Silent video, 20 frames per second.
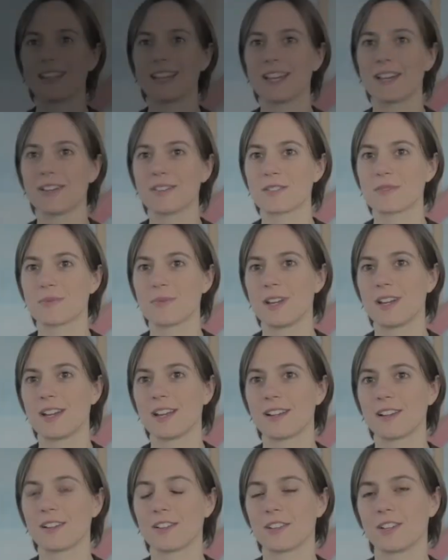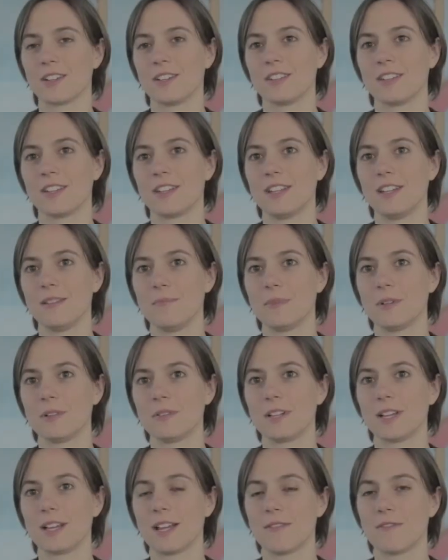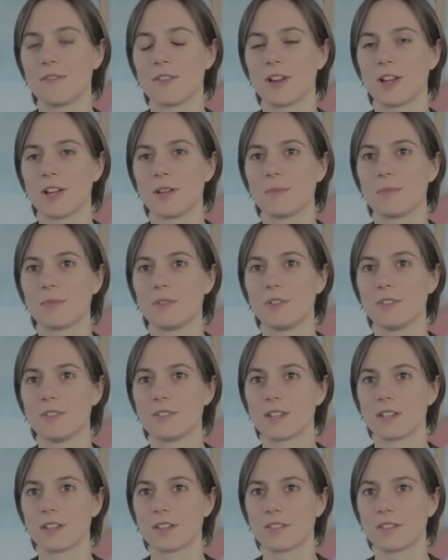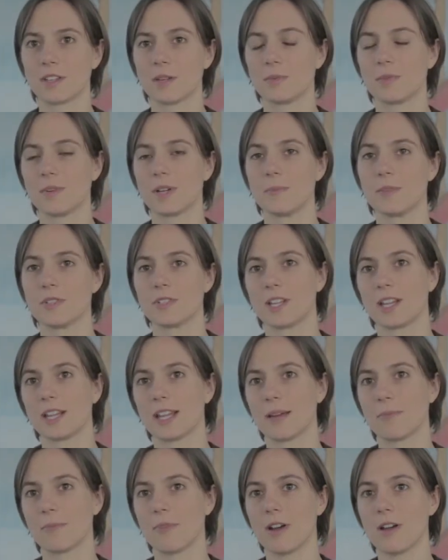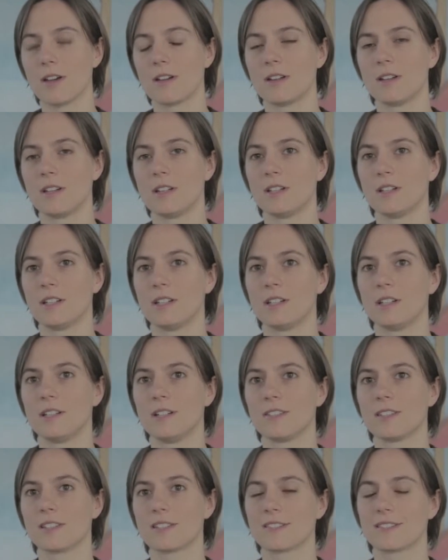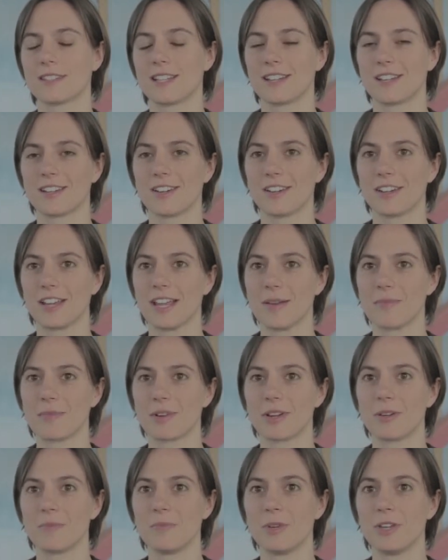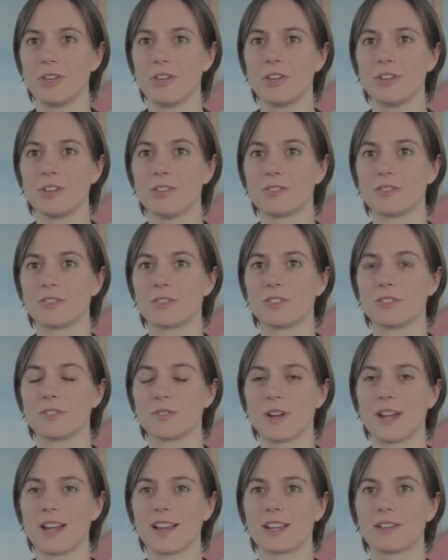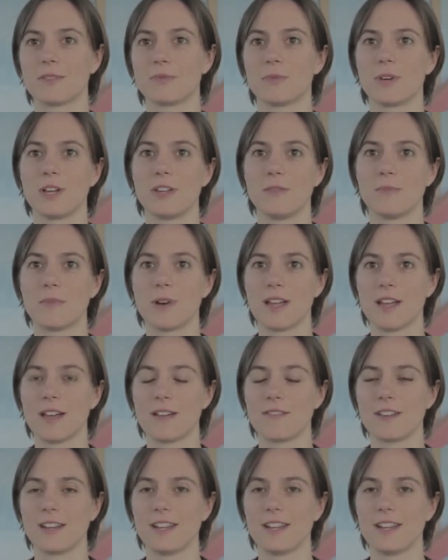the house, we had a look at the building envelope using a thermal imaging camera. That kind of camera can be used to track where you might have